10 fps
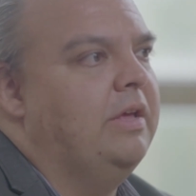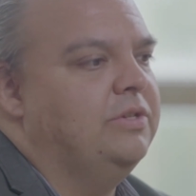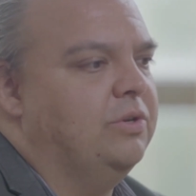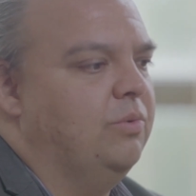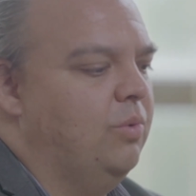
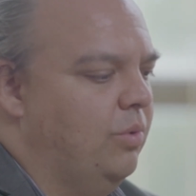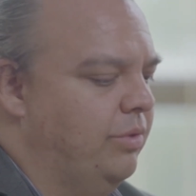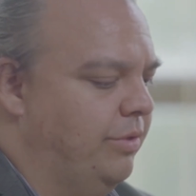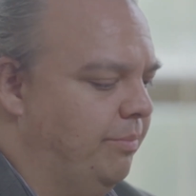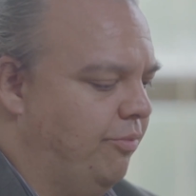So
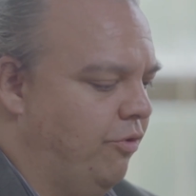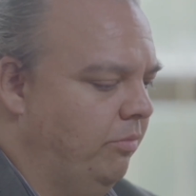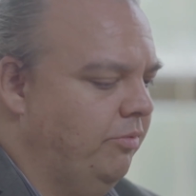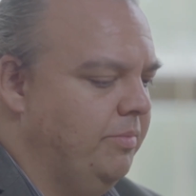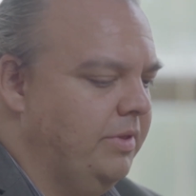the
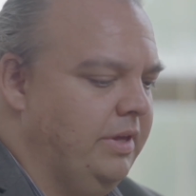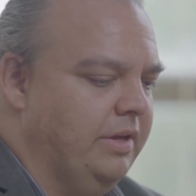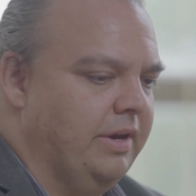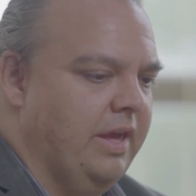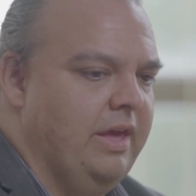problem that
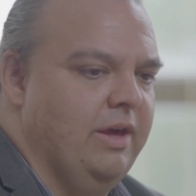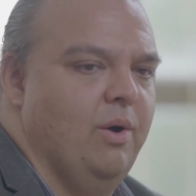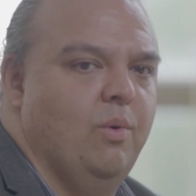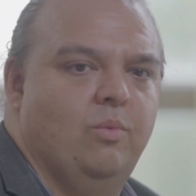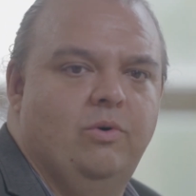Ian
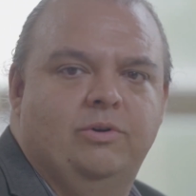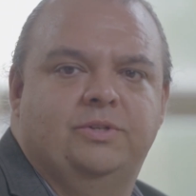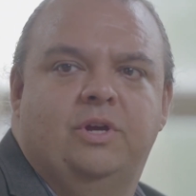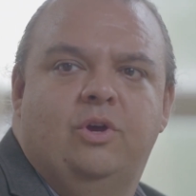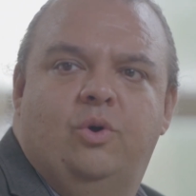hit
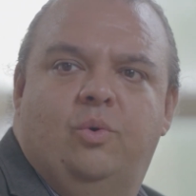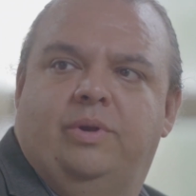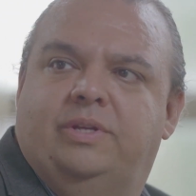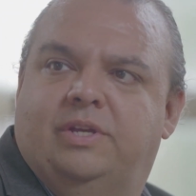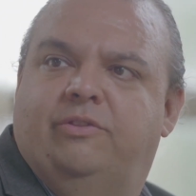was
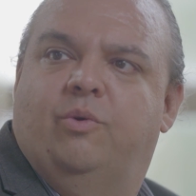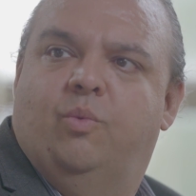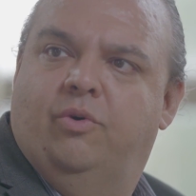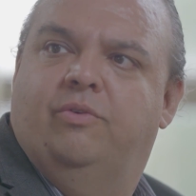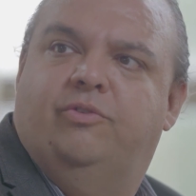what exactly
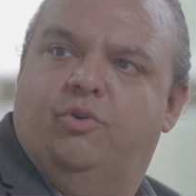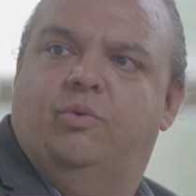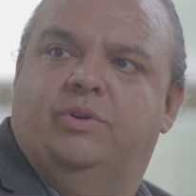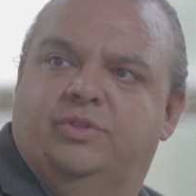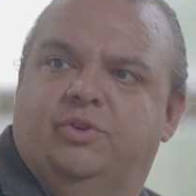were the
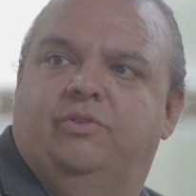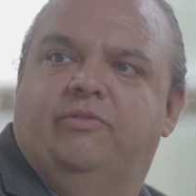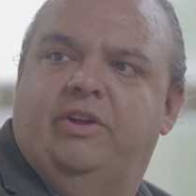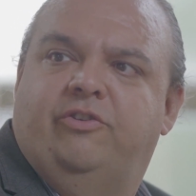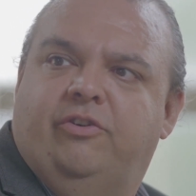tokens on the
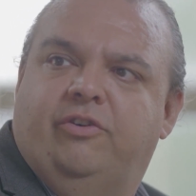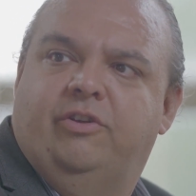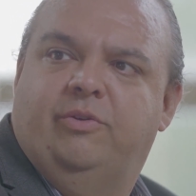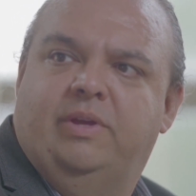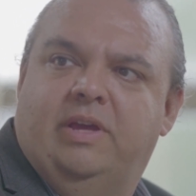ledger?
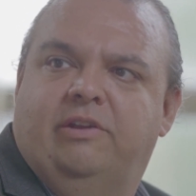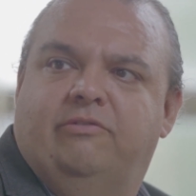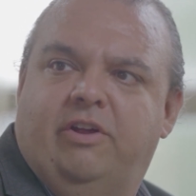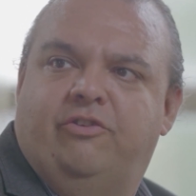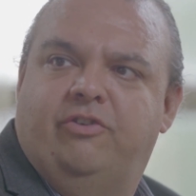You know, he had a
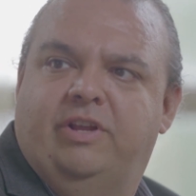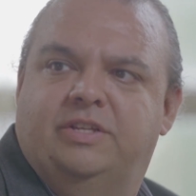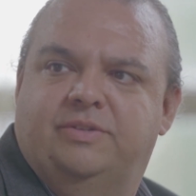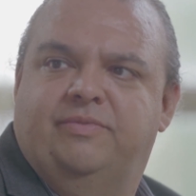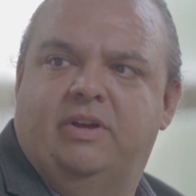ledger, he
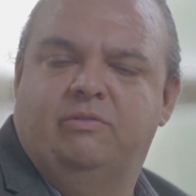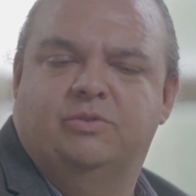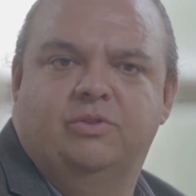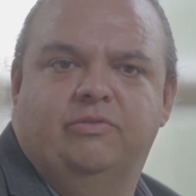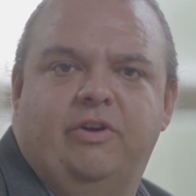had some
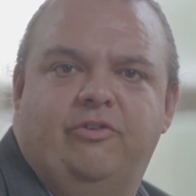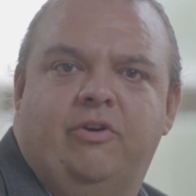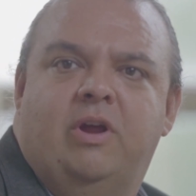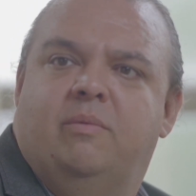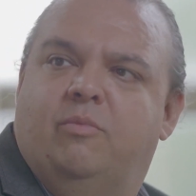values on the
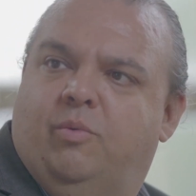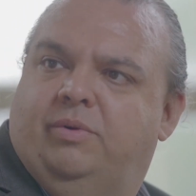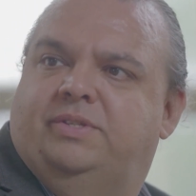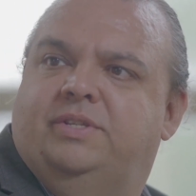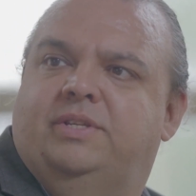ledger, but
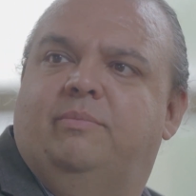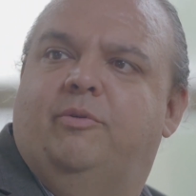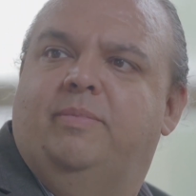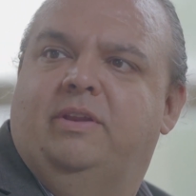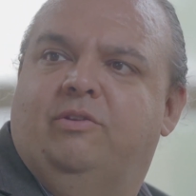what does this
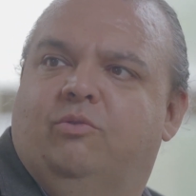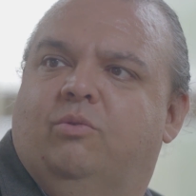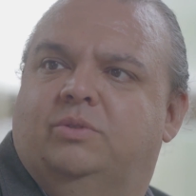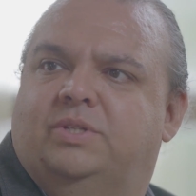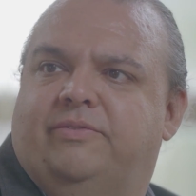number mean?
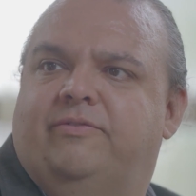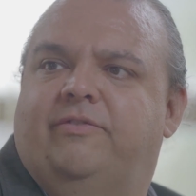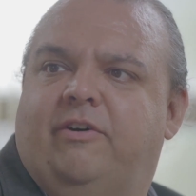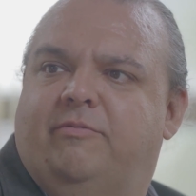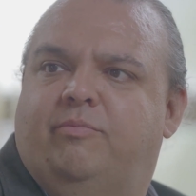You own
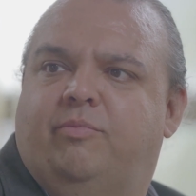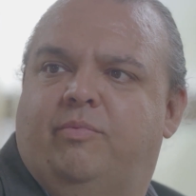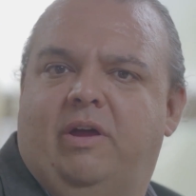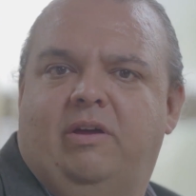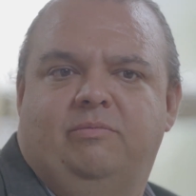7.5
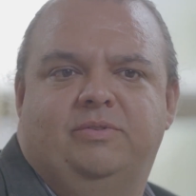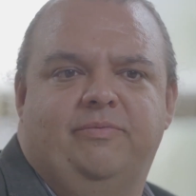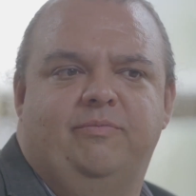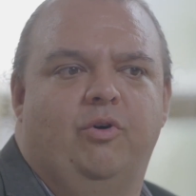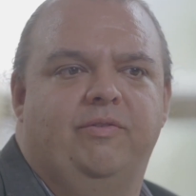
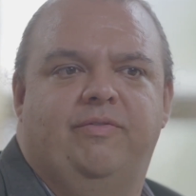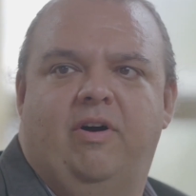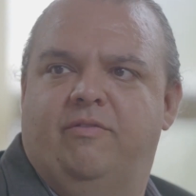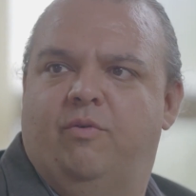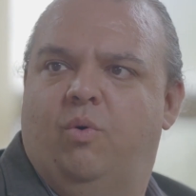
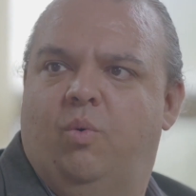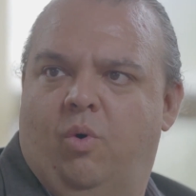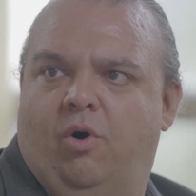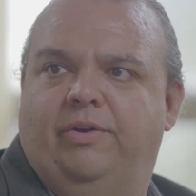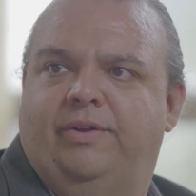uh,
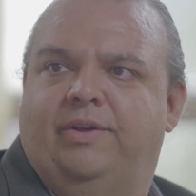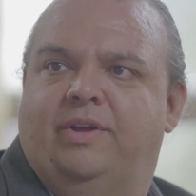what?